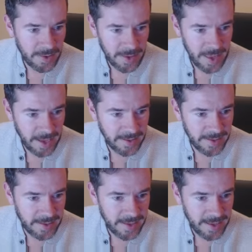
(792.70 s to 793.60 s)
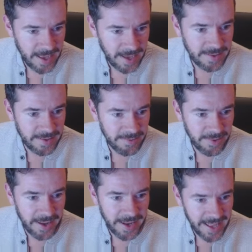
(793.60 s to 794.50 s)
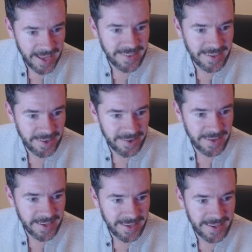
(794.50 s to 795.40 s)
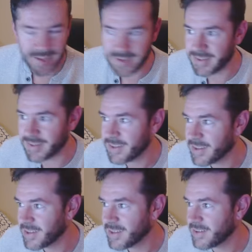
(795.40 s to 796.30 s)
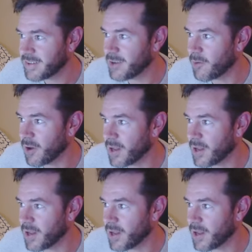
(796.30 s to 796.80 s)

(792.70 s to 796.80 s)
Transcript: Exit, what? Exit, quit, exit. Tell you what,